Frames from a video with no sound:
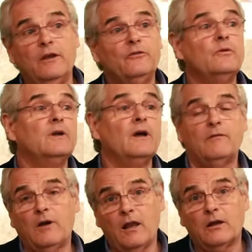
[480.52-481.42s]
history of
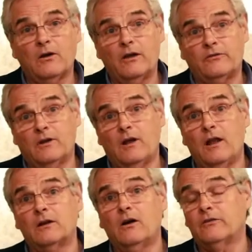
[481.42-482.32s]
Holocaust and
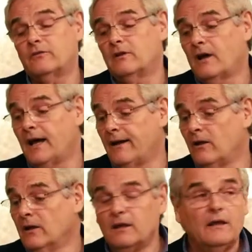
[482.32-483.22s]
Holocaust denial.
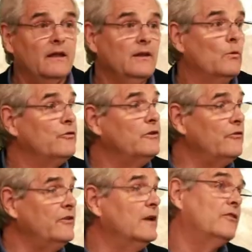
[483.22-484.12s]
And there was no
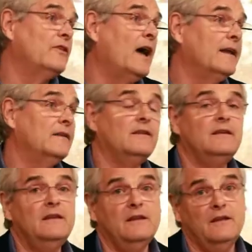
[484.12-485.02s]
such site
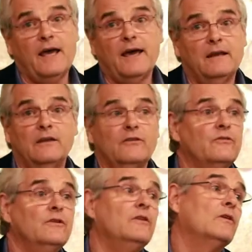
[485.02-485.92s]
that
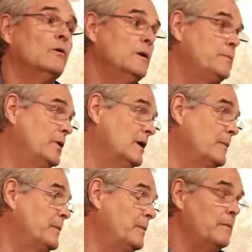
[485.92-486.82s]
existed, so we put
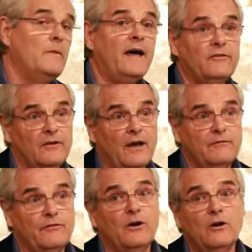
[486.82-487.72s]
up that site
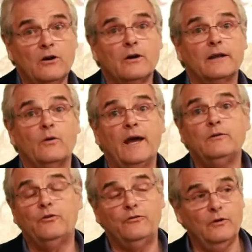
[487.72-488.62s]
for her, and
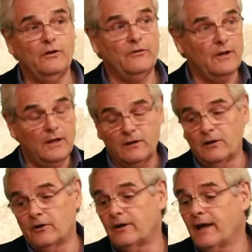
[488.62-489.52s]
graduate students, again,
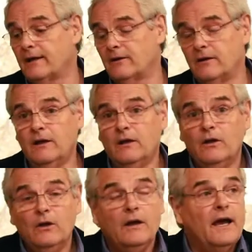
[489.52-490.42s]
learn how to,
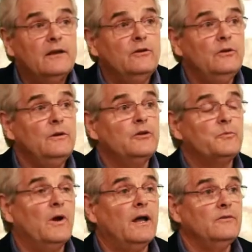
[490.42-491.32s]
how to do these
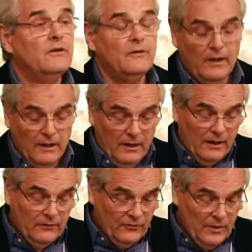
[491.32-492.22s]
projects.
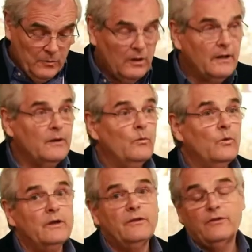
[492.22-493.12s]
And similarly
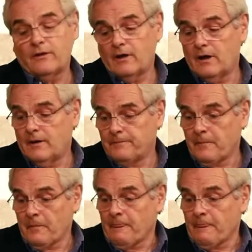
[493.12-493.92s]
with um,